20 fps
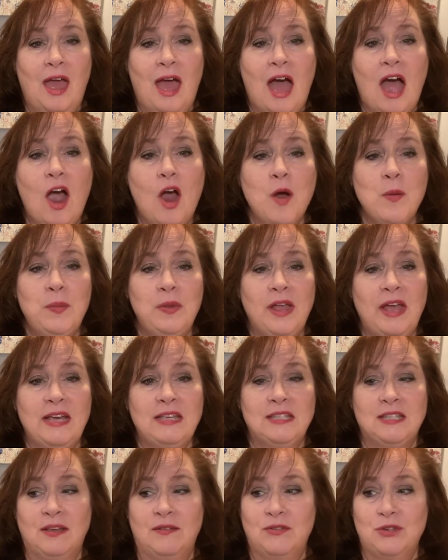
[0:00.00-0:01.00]
our
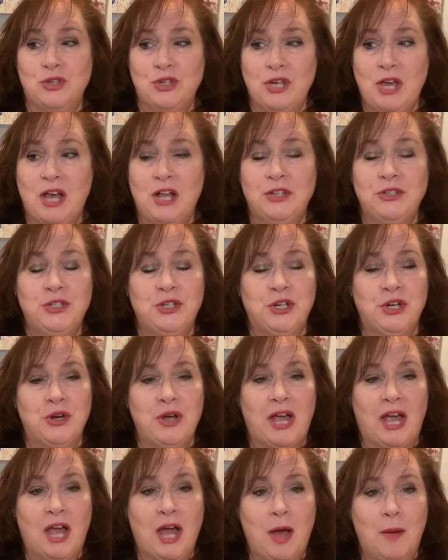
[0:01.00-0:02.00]
place of shelter
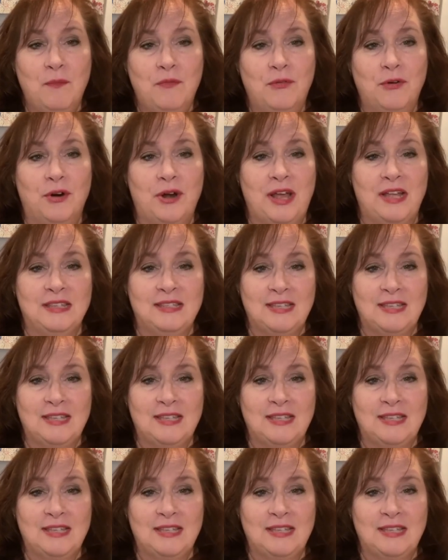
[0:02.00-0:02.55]
and comfort and